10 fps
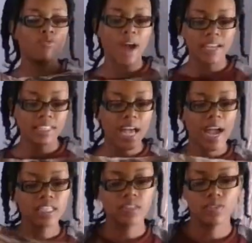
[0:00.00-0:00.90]
right
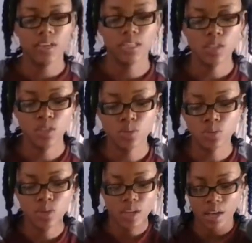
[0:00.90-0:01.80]
sides facing
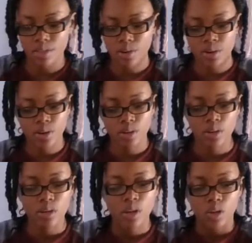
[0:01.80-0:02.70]
together.
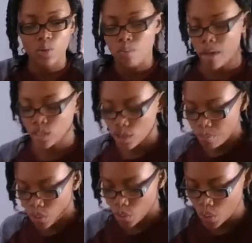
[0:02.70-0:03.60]
You match up
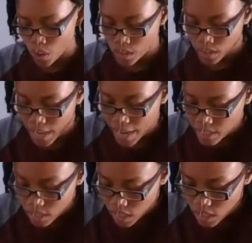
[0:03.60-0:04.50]
your side
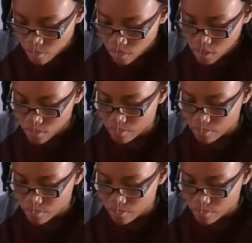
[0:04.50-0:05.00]
seams.